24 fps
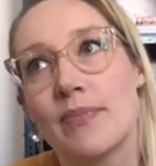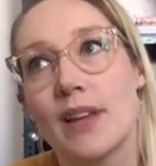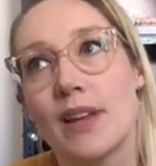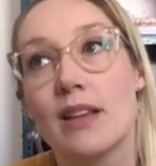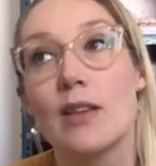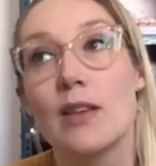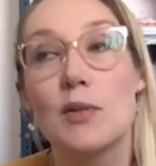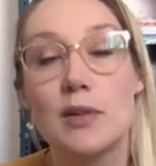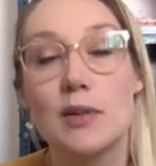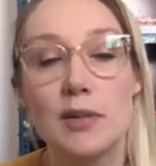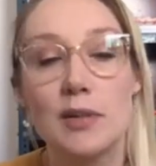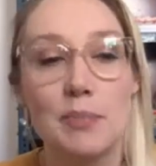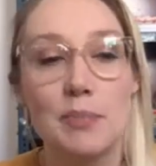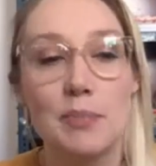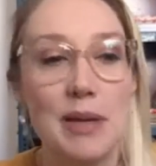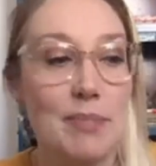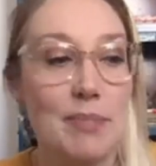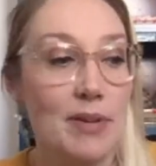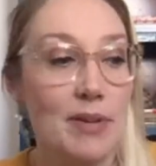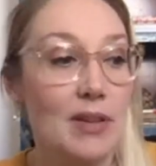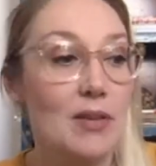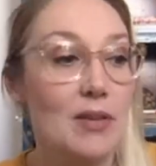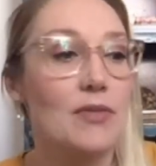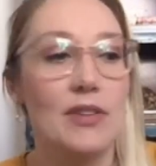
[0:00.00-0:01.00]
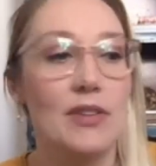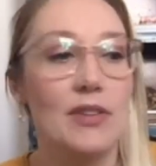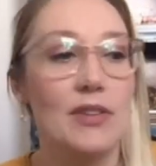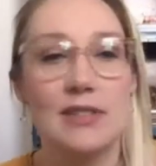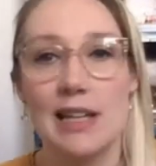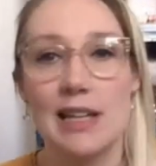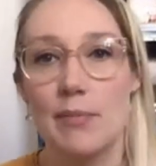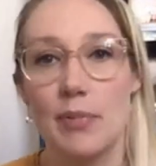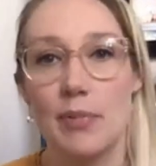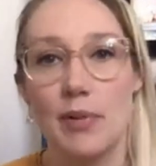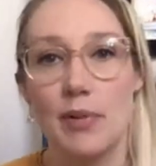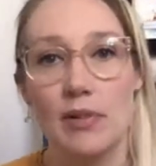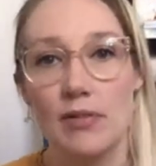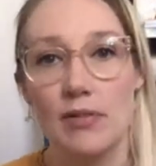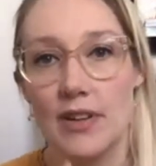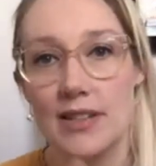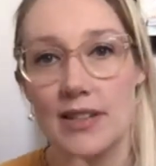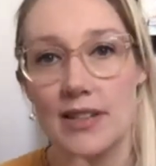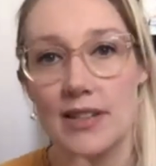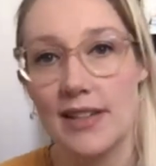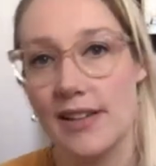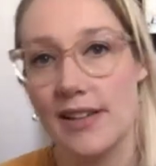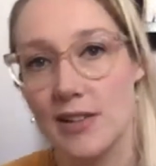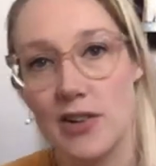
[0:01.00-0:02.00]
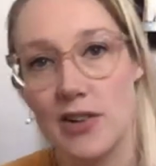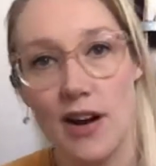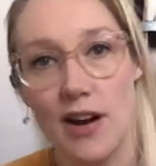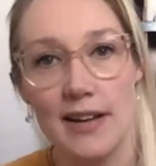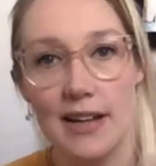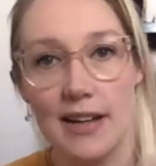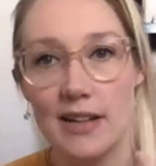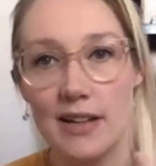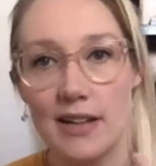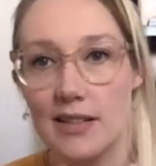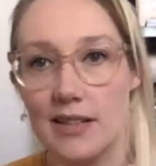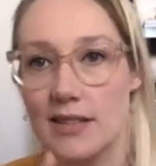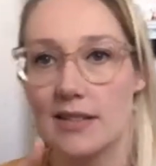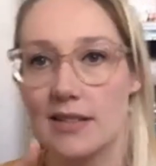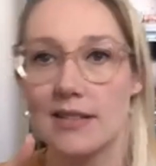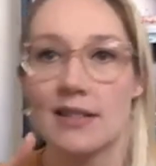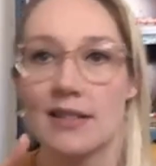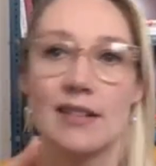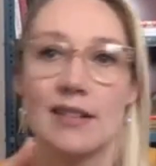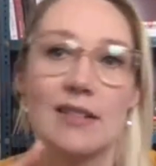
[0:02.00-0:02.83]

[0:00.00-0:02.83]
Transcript: local people who, for example, fix electronics,